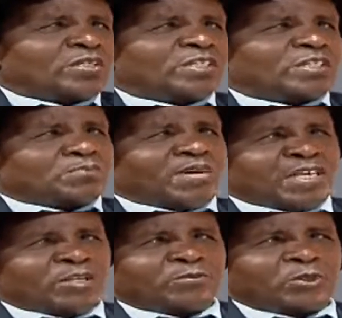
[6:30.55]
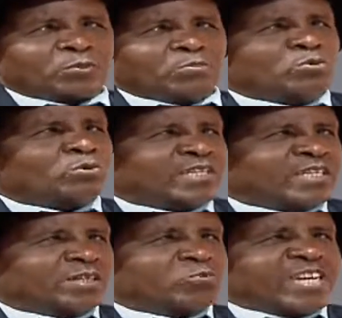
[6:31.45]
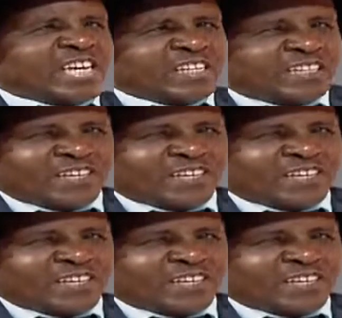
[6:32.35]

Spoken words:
the smell of smoke in the wind.